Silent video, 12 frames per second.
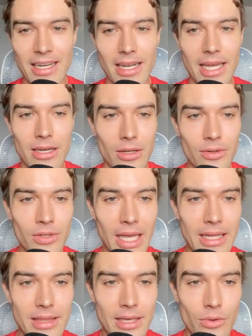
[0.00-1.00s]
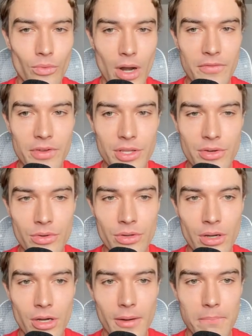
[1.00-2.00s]
Like look at the revenue
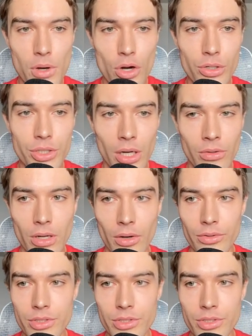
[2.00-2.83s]
per download.